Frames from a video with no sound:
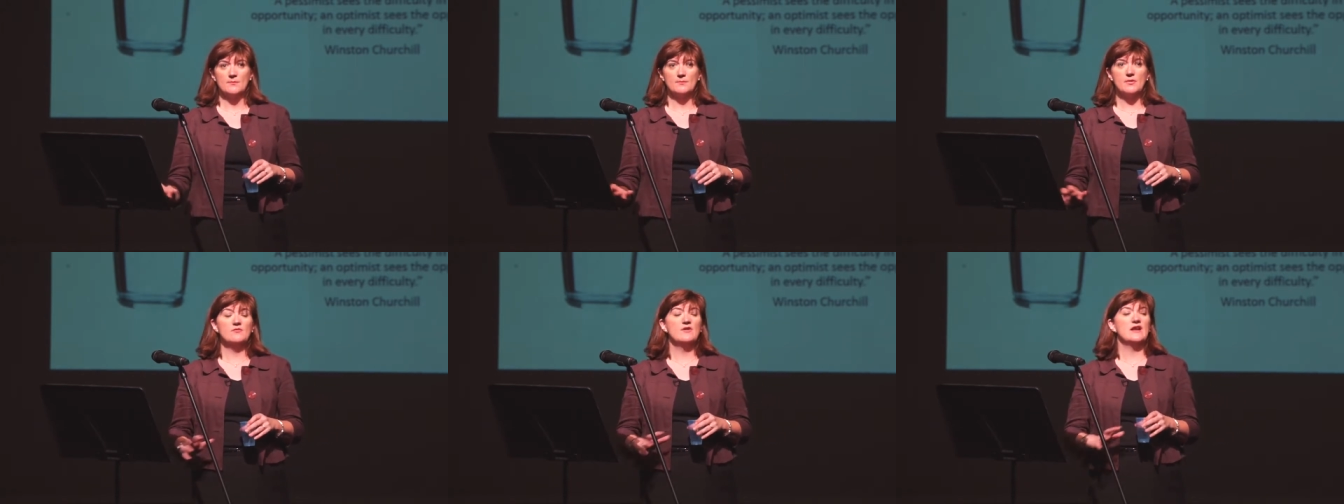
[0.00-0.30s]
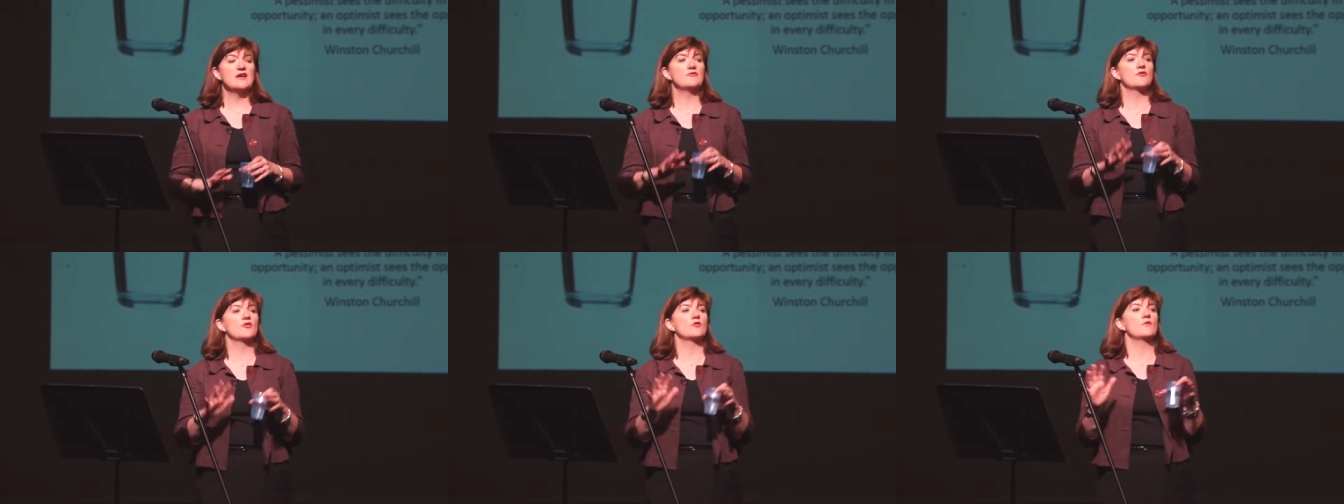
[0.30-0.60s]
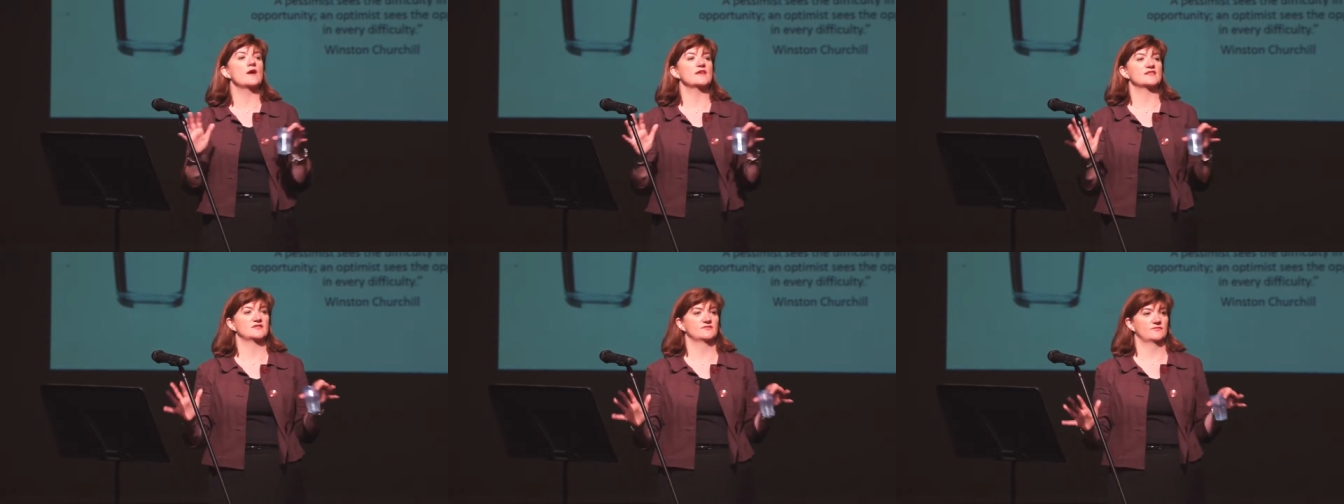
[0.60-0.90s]
But really for the
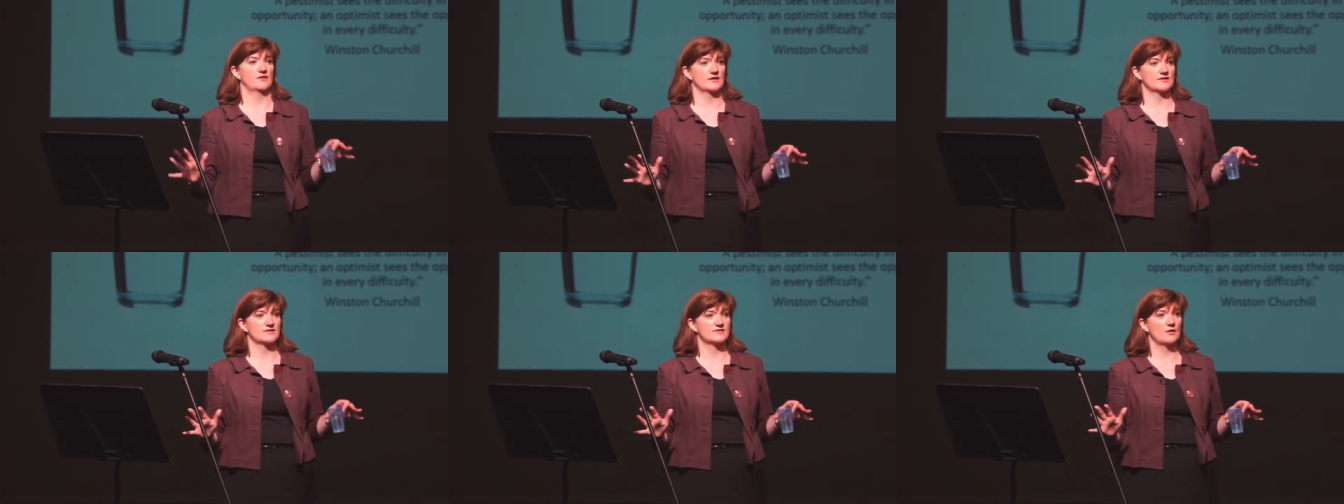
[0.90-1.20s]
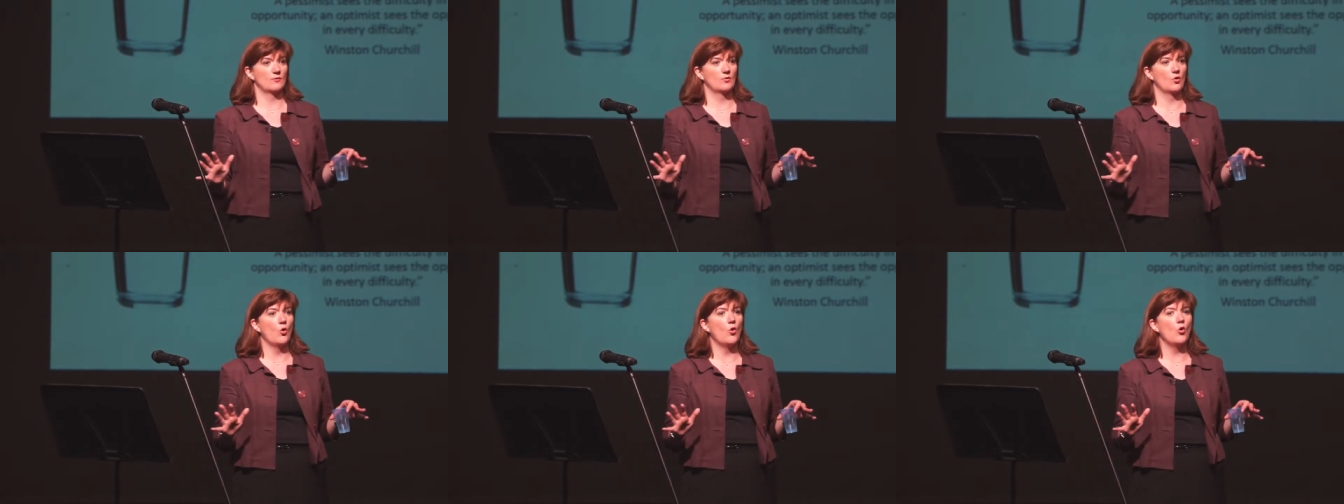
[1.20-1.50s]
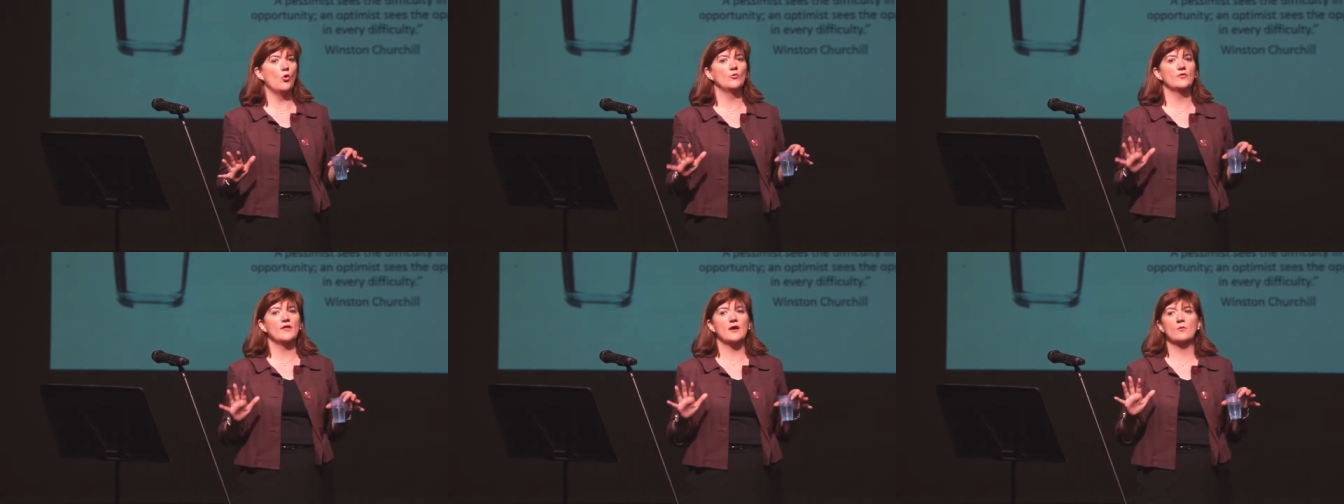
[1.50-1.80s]
rest of us, there will
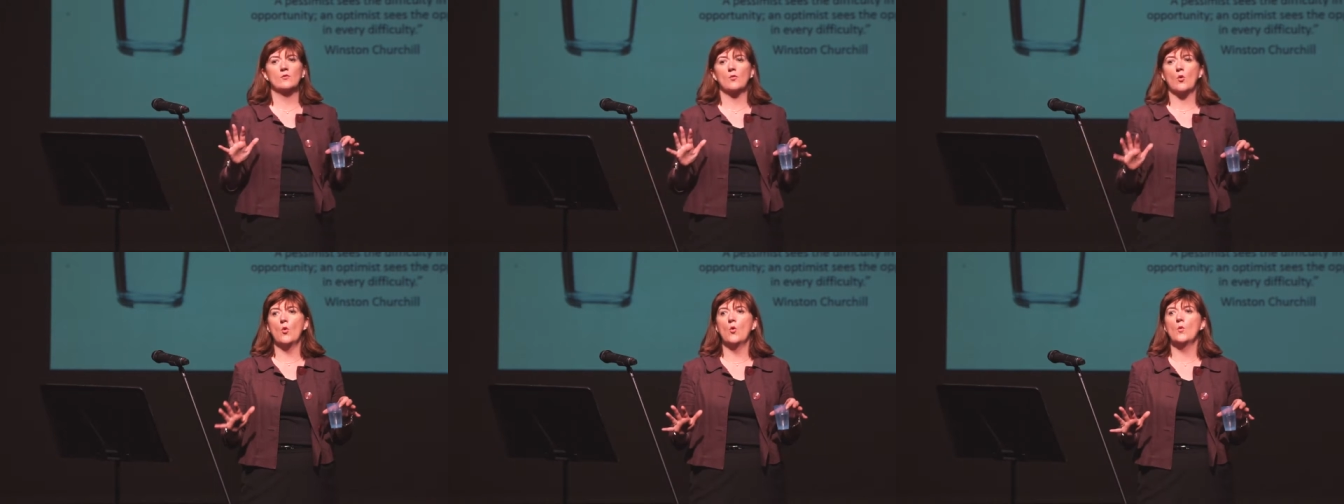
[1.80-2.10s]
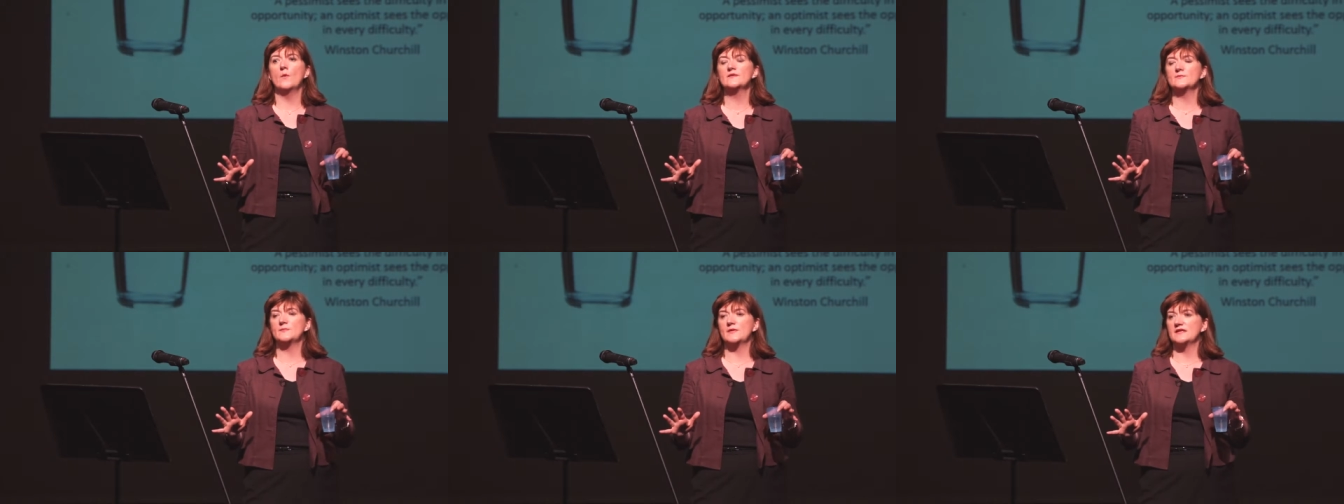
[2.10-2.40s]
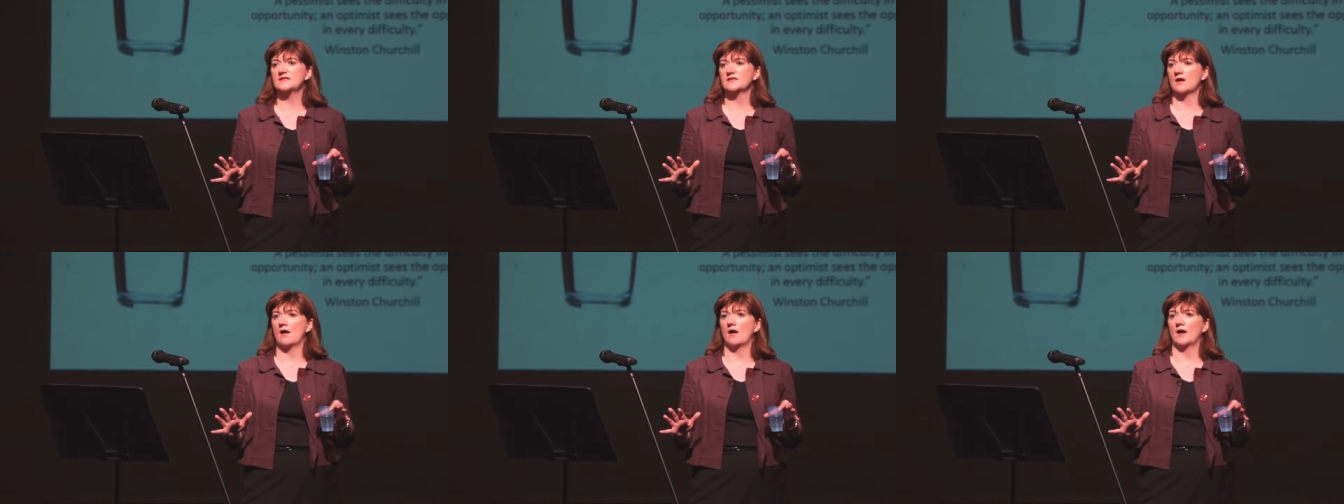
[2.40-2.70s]
always
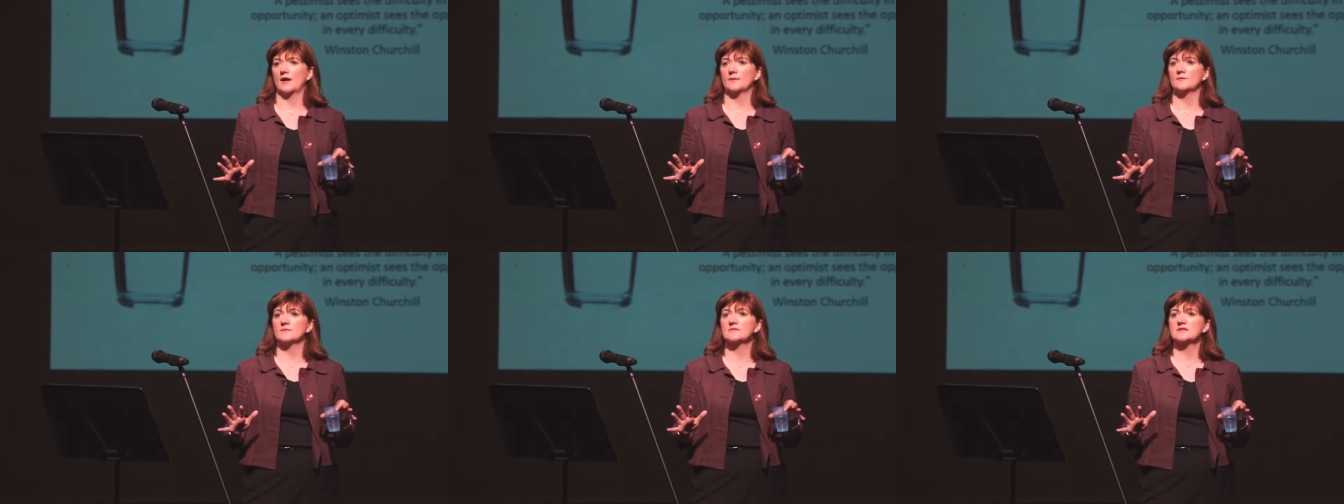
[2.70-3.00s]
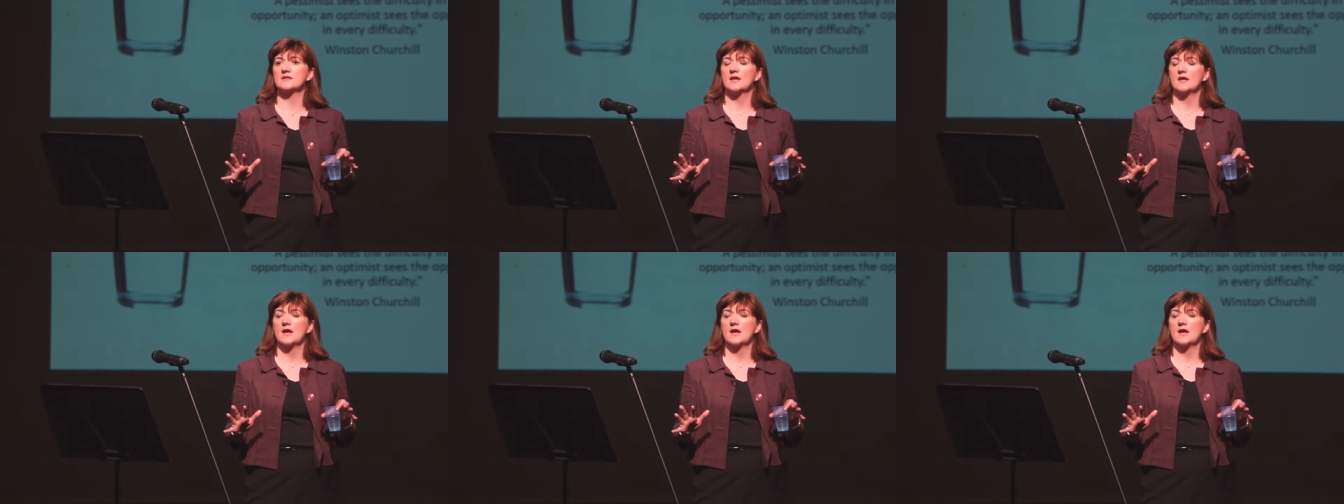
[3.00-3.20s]
be times,